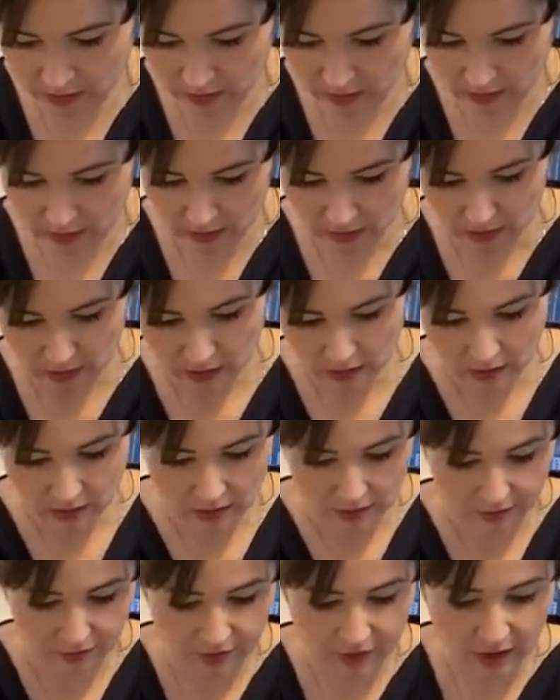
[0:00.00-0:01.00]

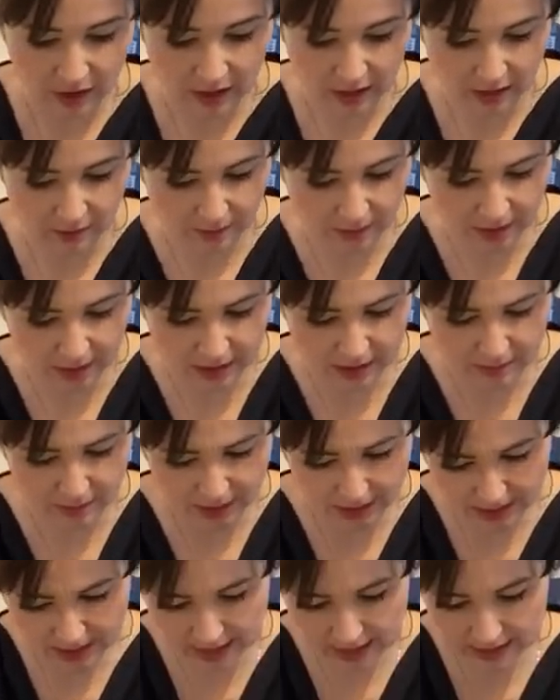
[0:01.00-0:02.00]
I feel like I might need my
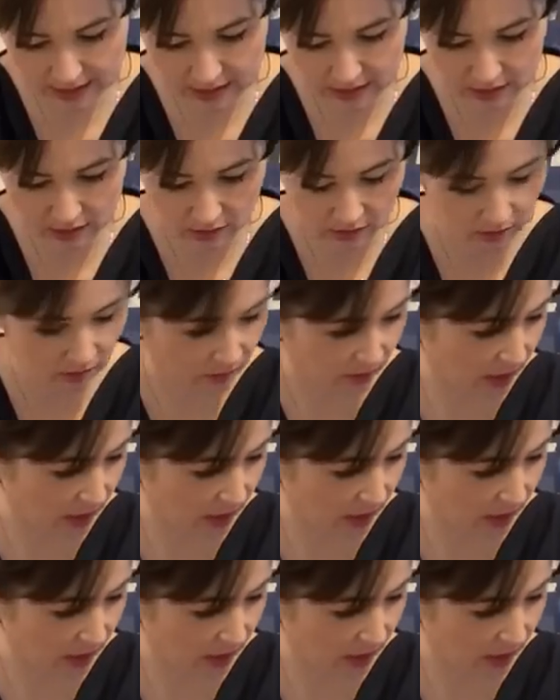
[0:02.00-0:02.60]
glasses on.